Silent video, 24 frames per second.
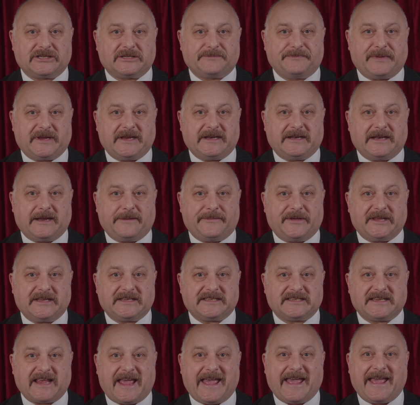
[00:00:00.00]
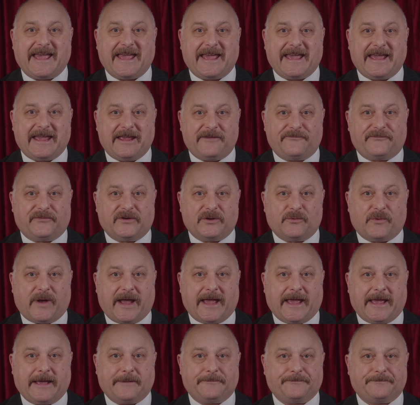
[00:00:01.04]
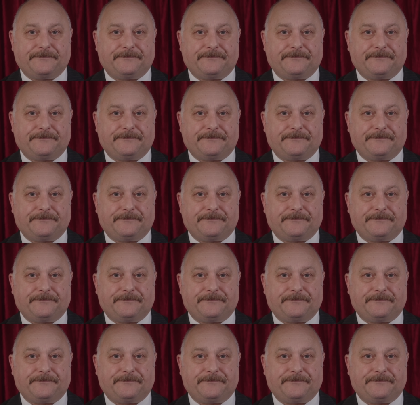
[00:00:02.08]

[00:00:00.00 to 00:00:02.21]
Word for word: speed limits everywhere.